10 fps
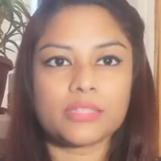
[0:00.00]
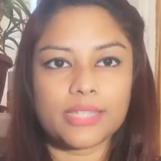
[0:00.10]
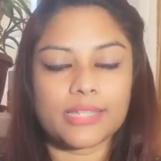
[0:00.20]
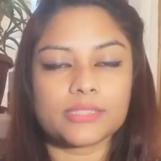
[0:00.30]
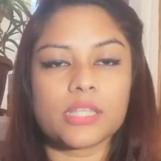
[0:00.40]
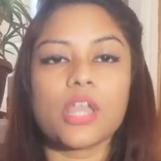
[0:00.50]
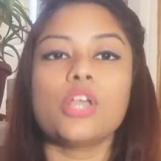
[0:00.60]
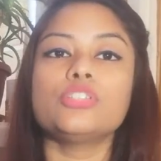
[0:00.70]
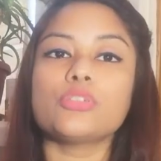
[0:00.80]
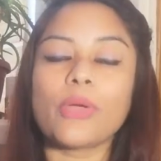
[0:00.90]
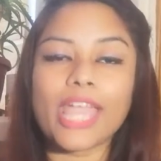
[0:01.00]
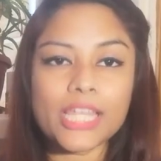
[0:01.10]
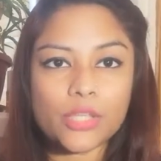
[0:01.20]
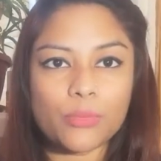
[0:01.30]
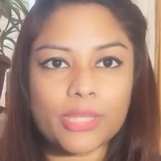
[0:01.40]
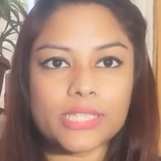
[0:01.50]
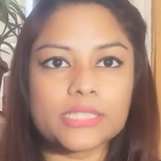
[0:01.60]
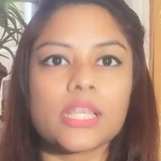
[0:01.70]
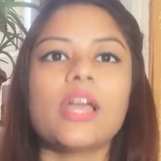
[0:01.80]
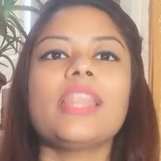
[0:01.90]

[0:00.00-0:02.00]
Yes. So anyways,